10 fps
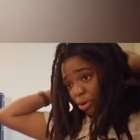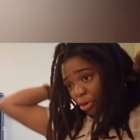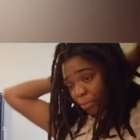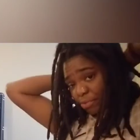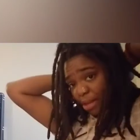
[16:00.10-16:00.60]

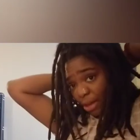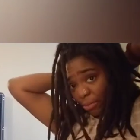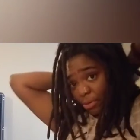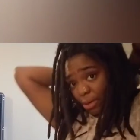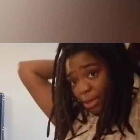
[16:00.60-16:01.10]
herbs
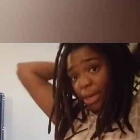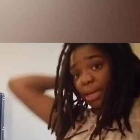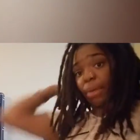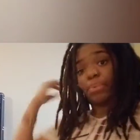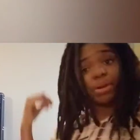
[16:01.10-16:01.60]
out.
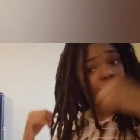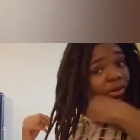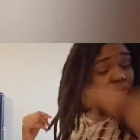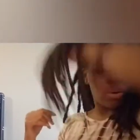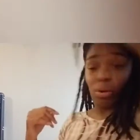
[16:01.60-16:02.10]
And I pretty
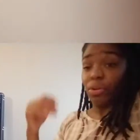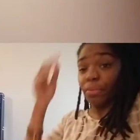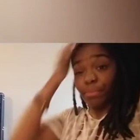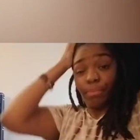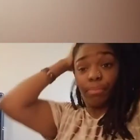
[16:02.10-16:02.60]
much all
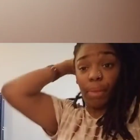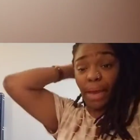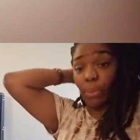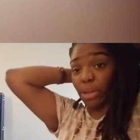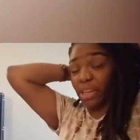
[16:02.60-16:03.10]

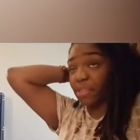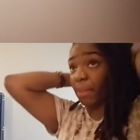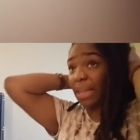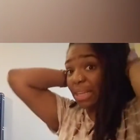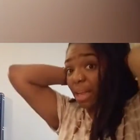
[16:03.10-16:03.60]
my, well, at least
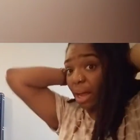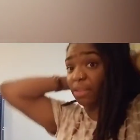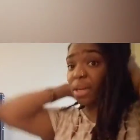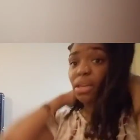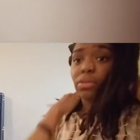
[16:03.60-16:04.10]
my
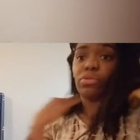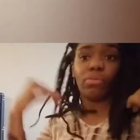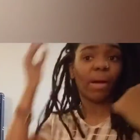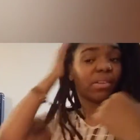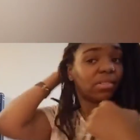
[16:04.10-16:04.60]
locks. I didn't do
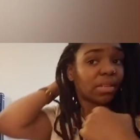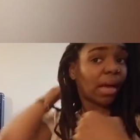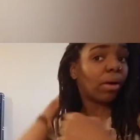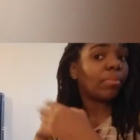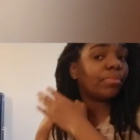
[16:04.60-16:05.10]
my
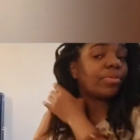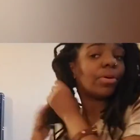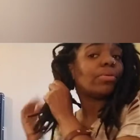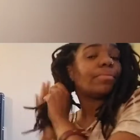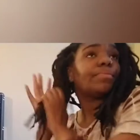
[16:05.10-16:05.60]
scalp. So.